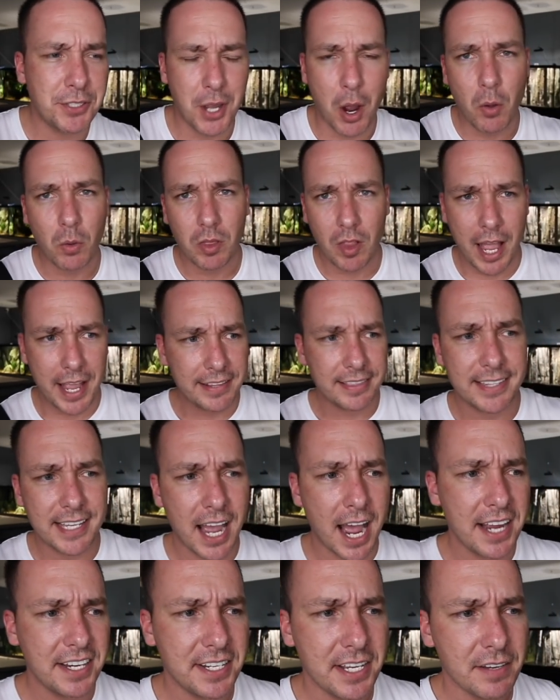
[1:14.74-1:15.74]
don't like the
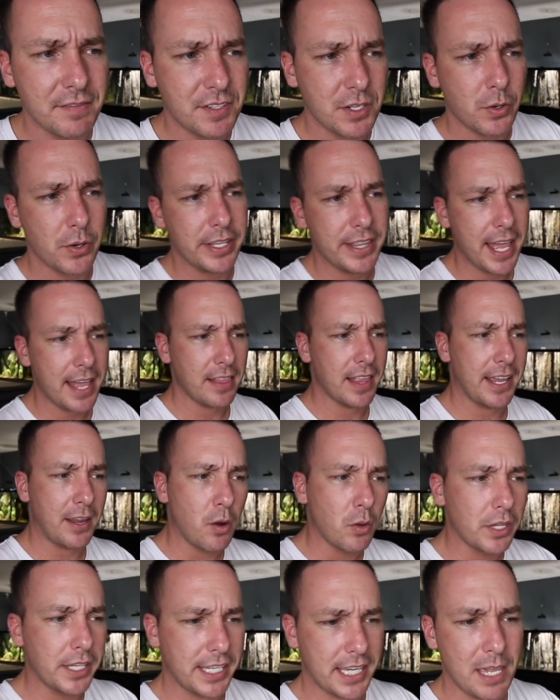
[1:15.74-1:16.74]
idea of doing that, like
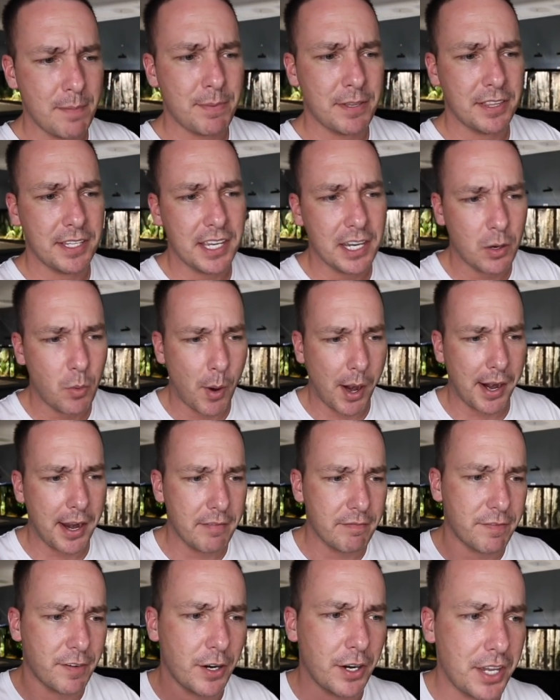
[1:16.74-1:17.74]
only keeping the
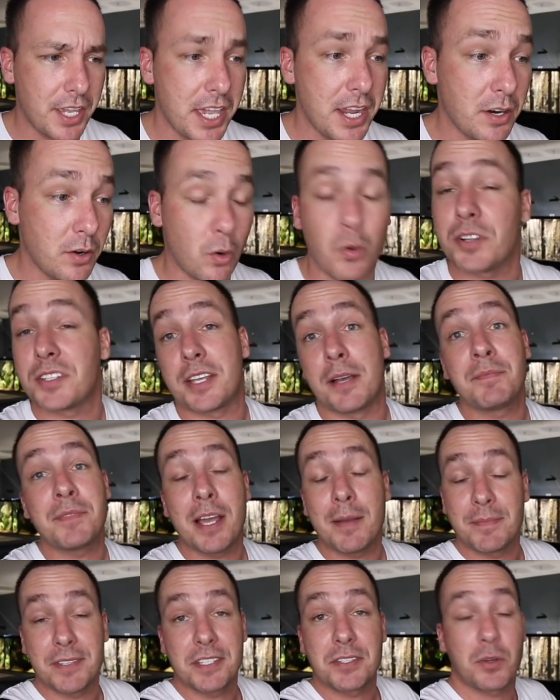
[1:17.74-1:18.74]
aquarium for a year or
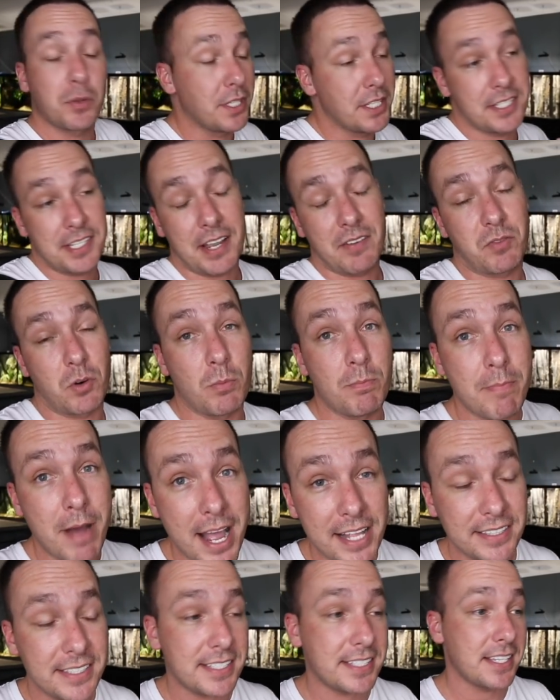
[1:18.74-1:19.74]
sometimes it's only several
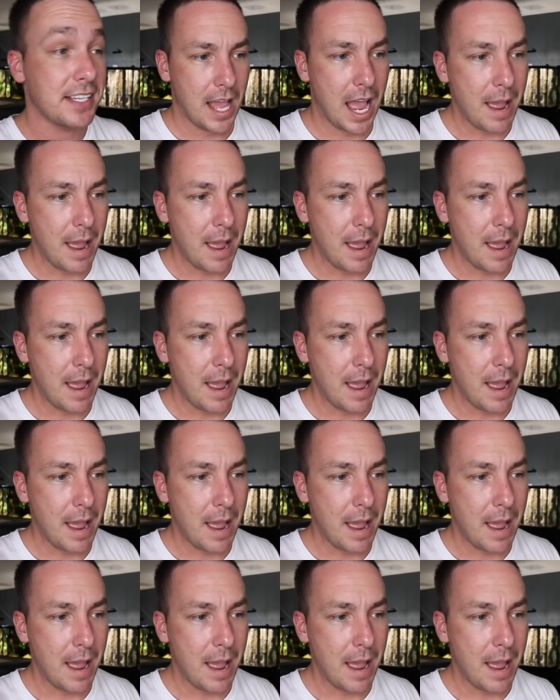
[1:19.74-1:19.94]
months,